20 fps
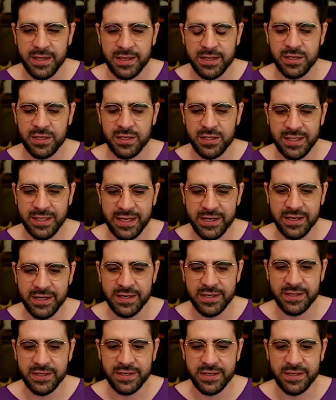
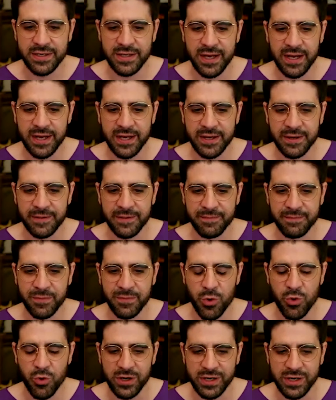clear um,
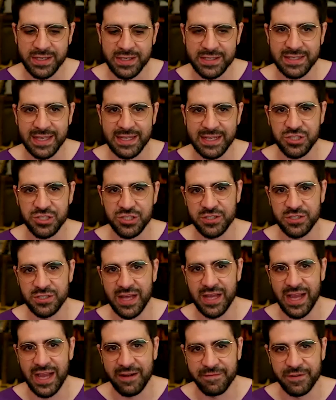organizational
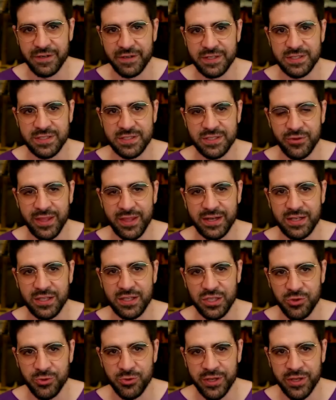efforts so that
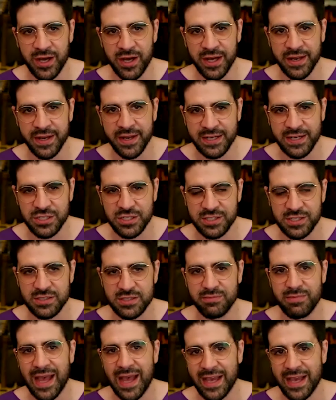QAnon, not just
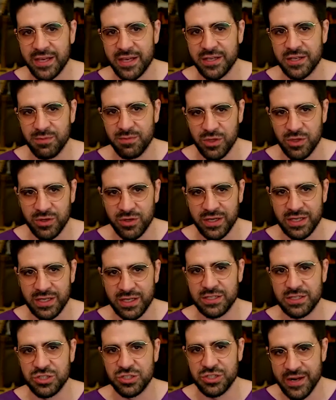the MAGA community
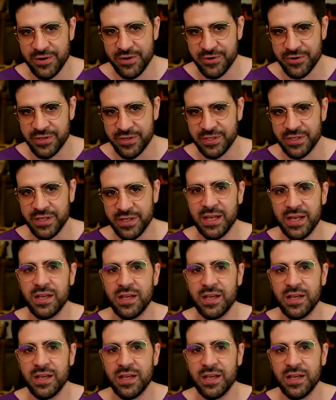in general,